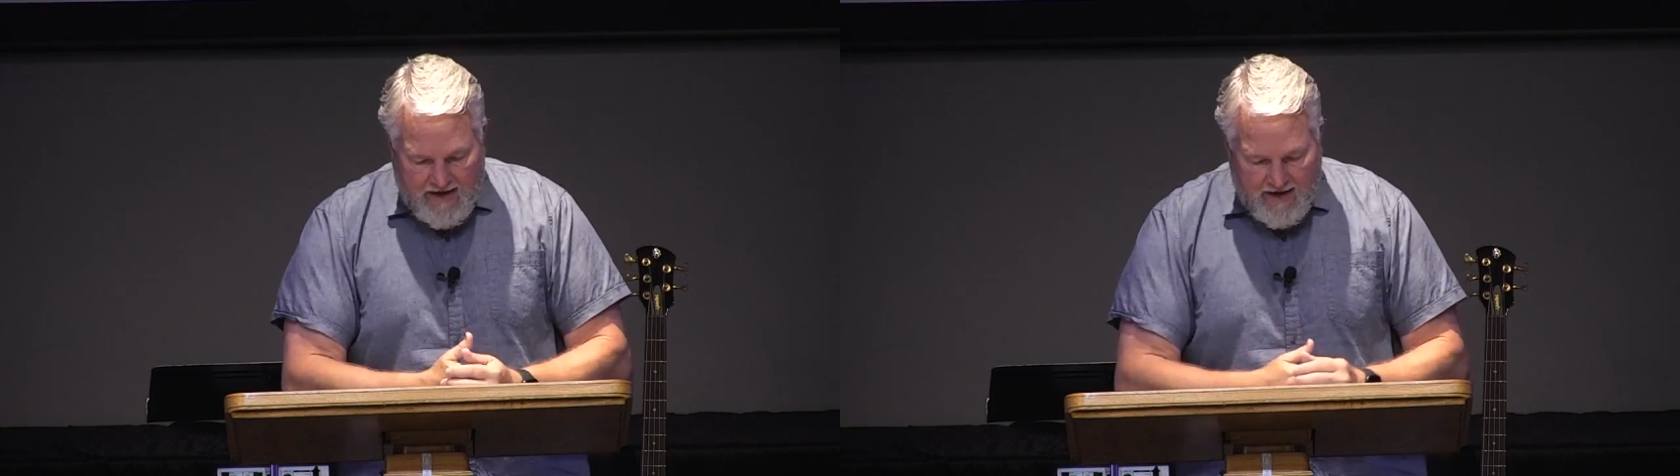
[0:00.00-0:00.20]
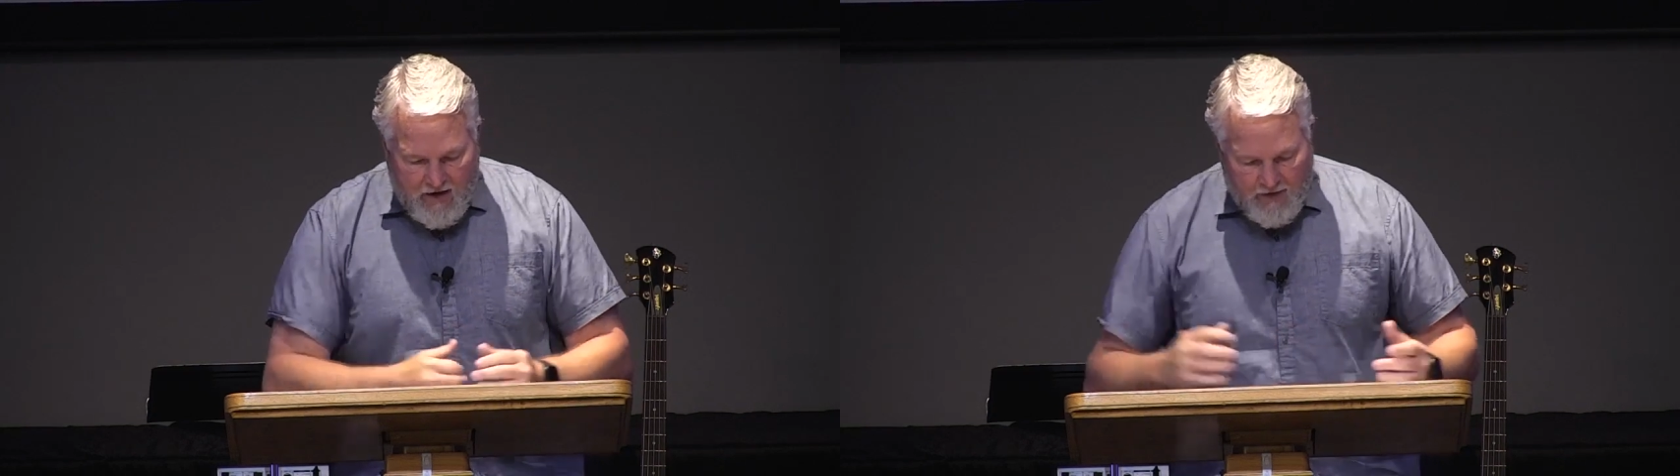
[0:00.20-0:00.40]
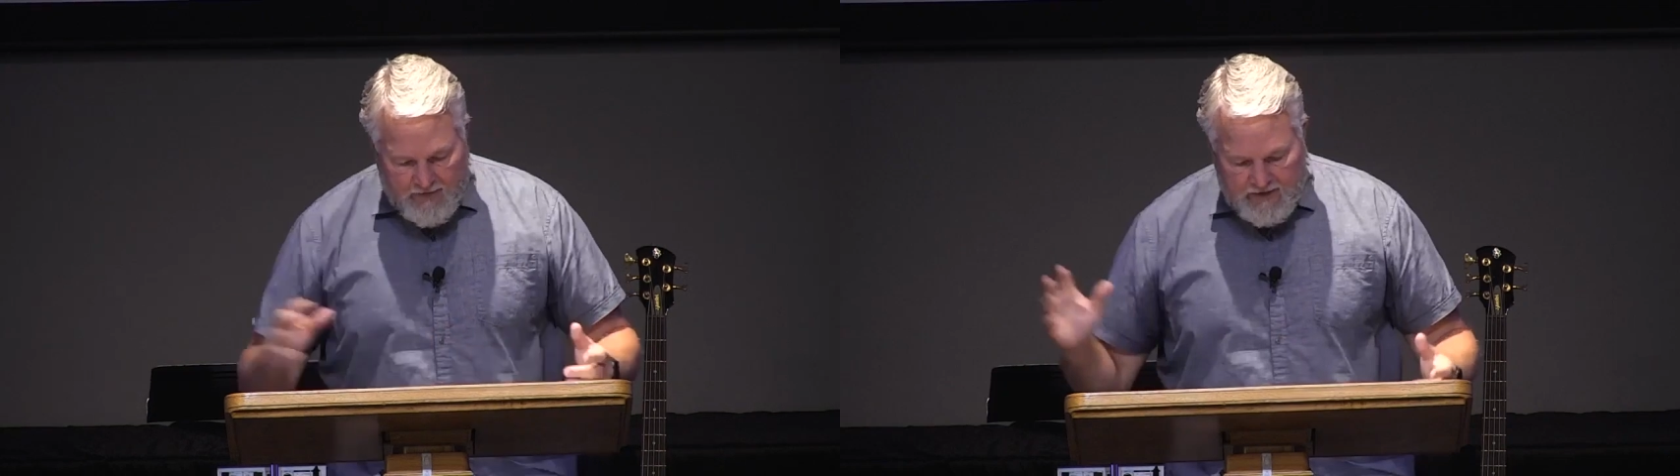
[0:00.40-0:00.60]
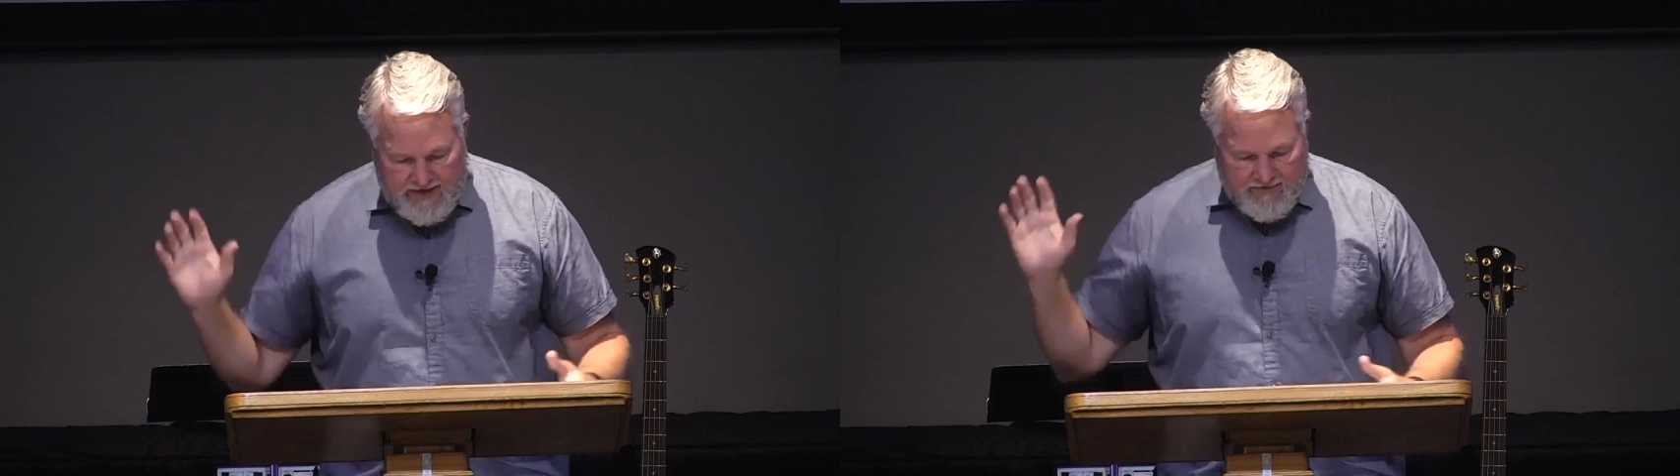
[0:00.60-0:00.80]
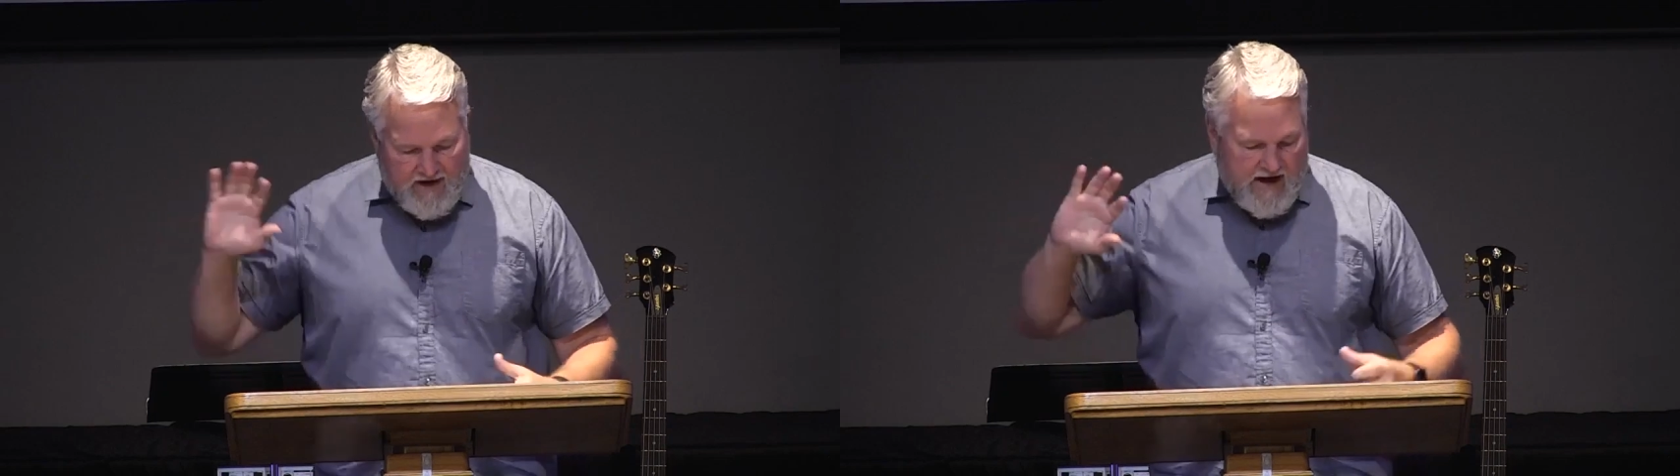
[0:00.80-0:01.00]
all the
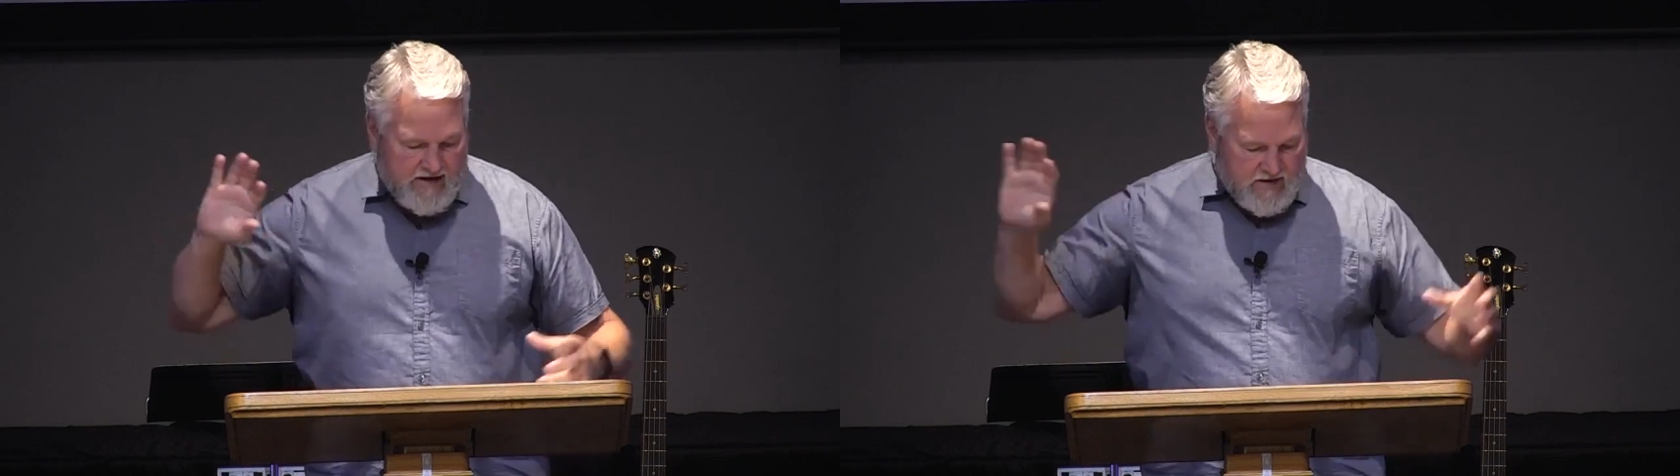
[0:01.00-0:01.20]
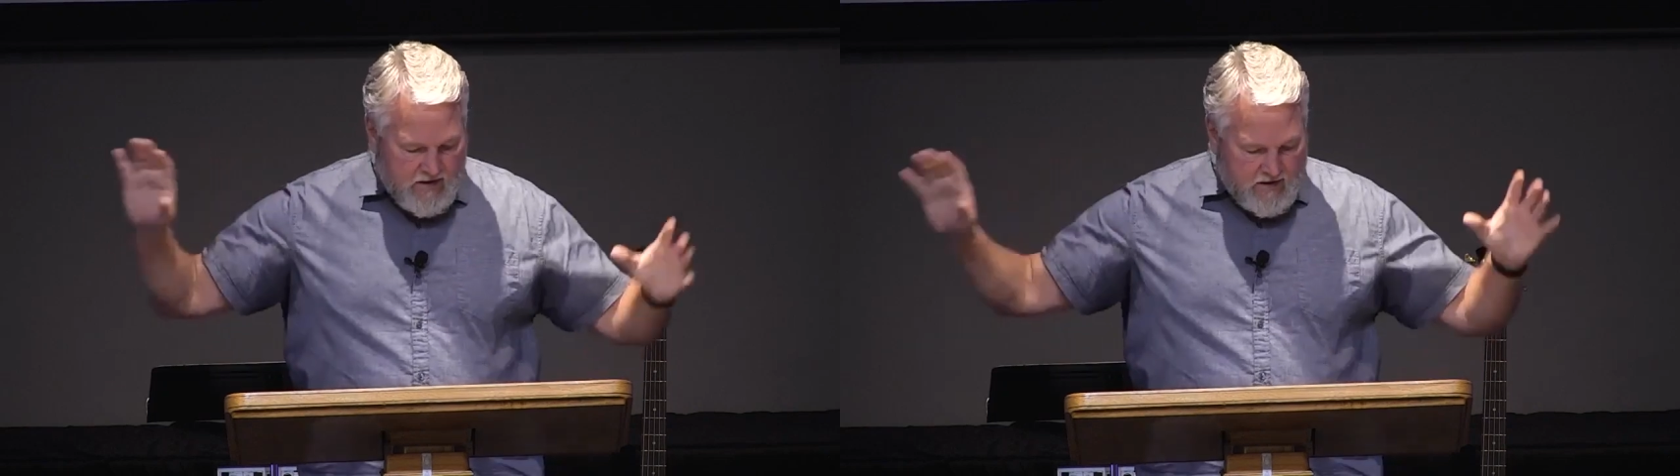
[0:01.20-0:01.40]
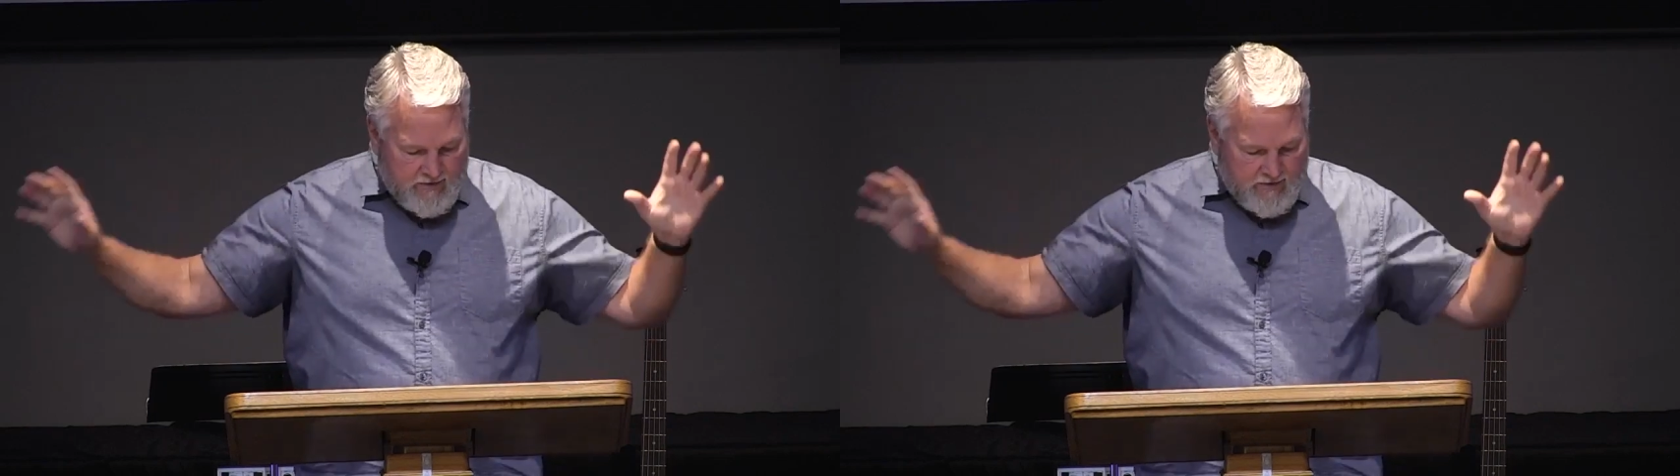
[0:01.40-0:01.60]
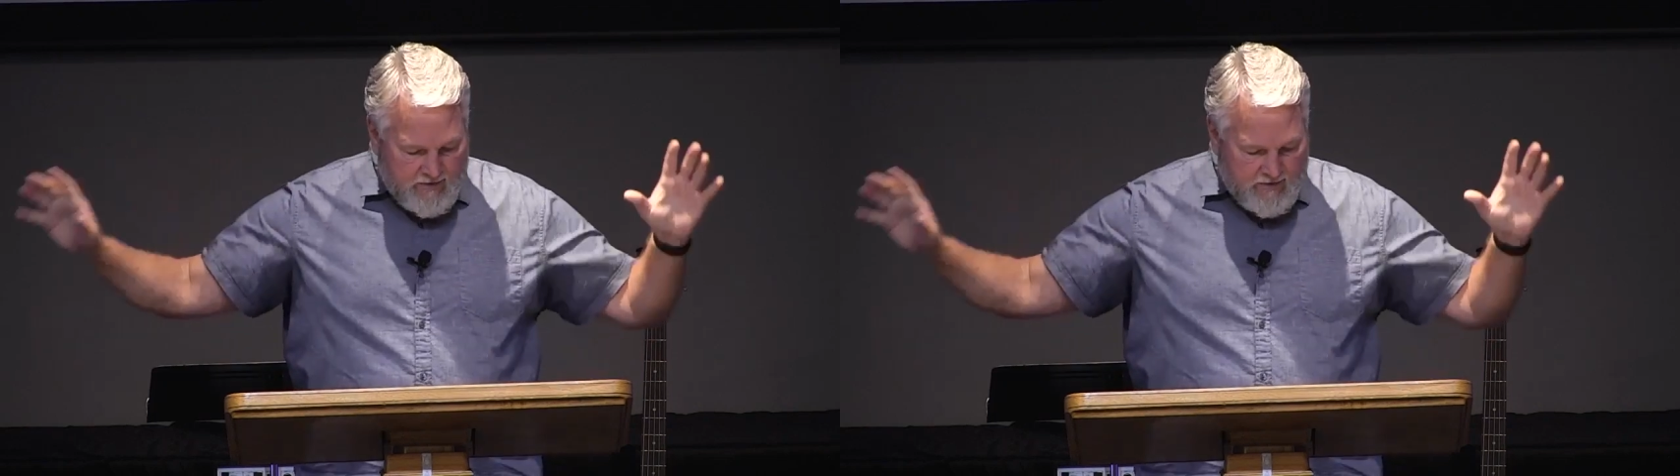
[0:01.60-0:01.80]
Levites, all the,